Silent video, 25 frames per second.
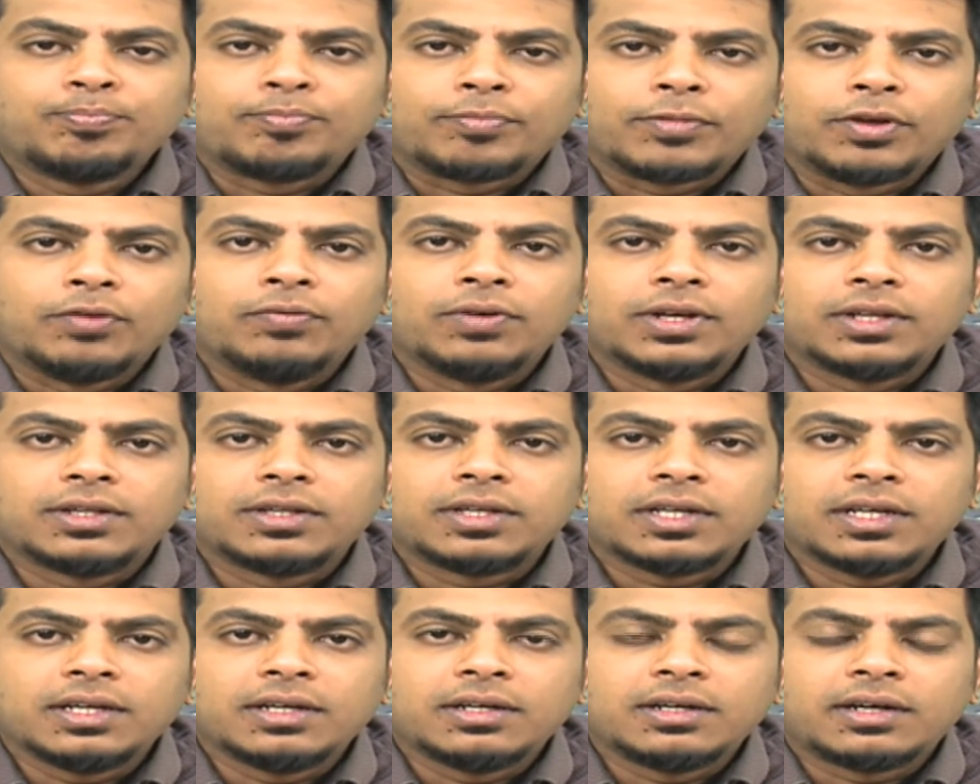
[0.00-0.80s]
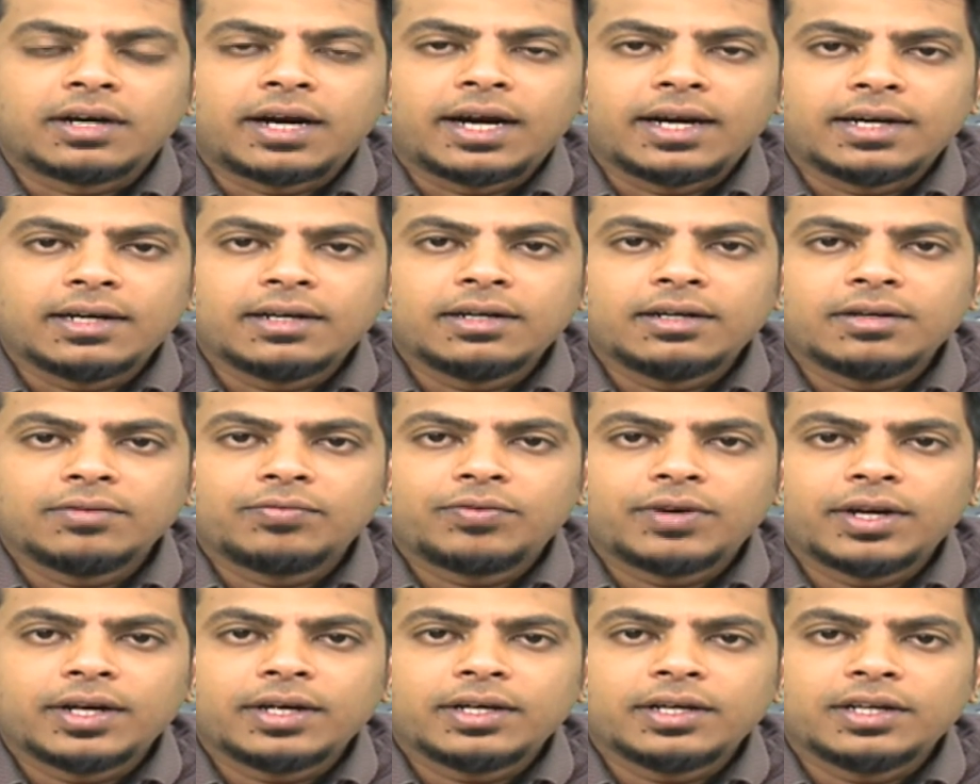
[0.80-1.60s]
with
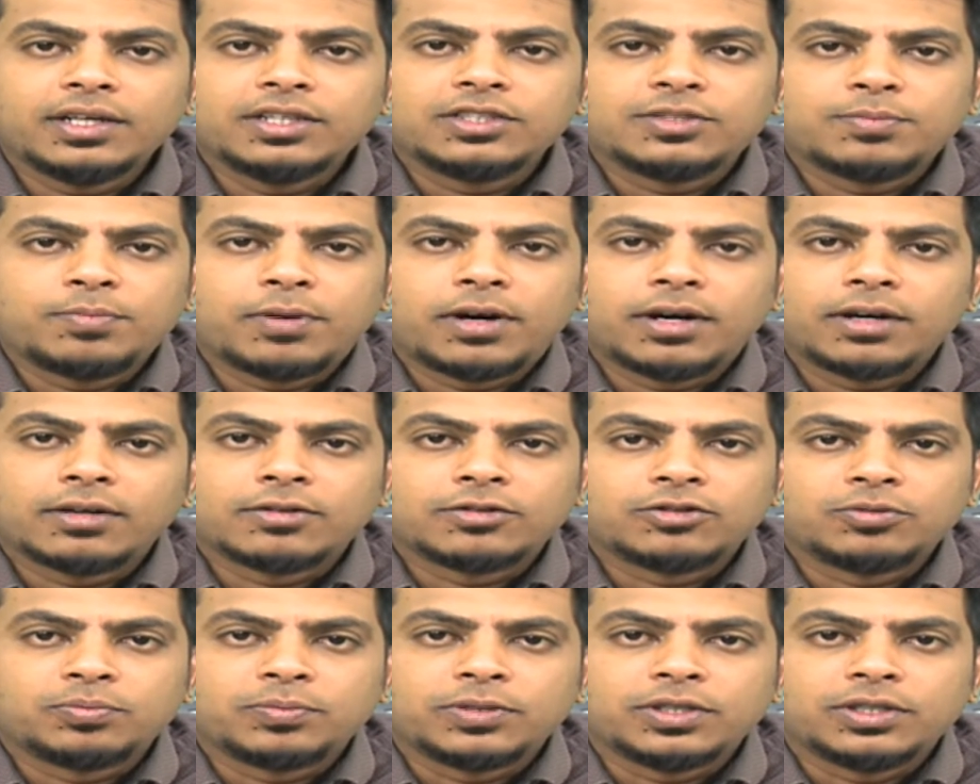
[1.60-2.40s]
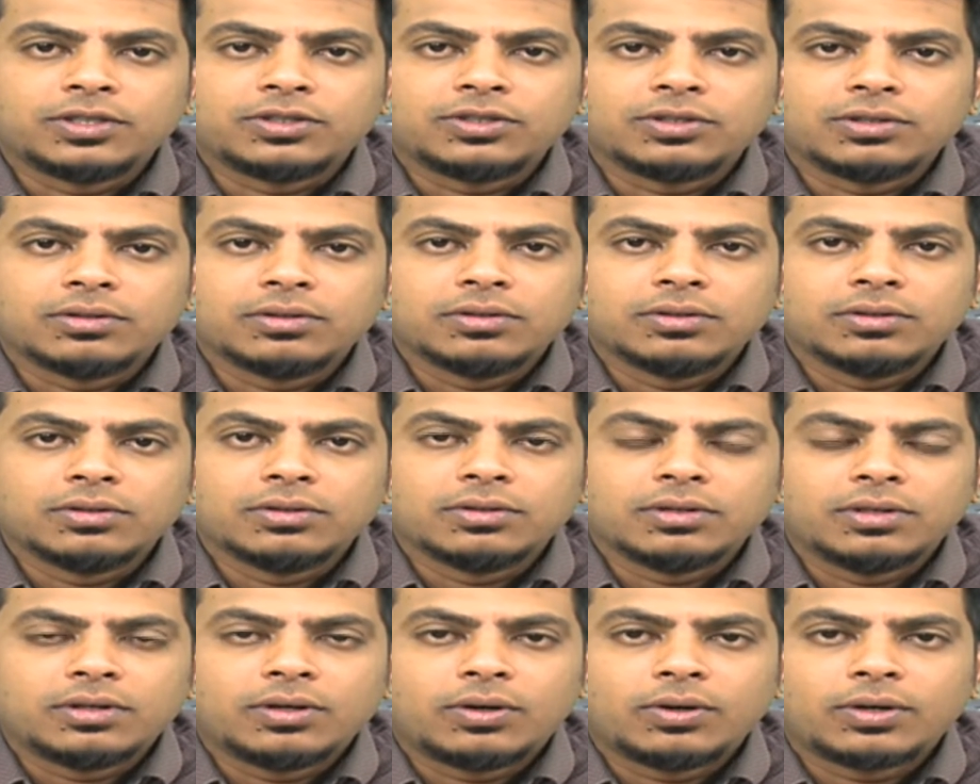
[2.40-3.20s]
identifying each part of speech,
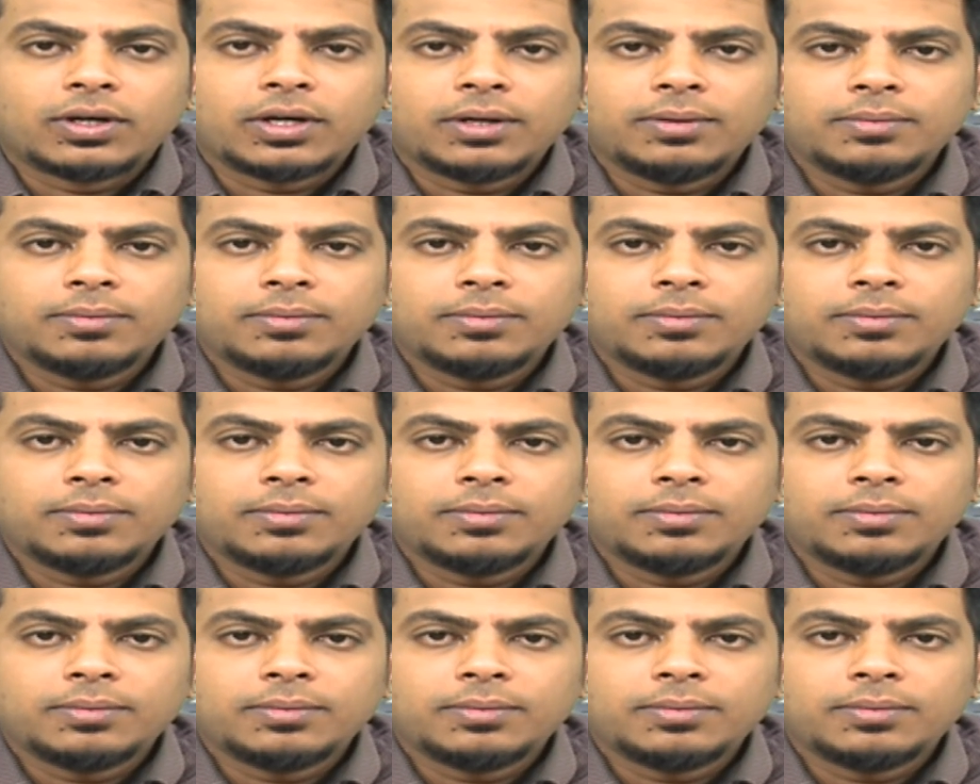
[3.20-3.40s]
okay.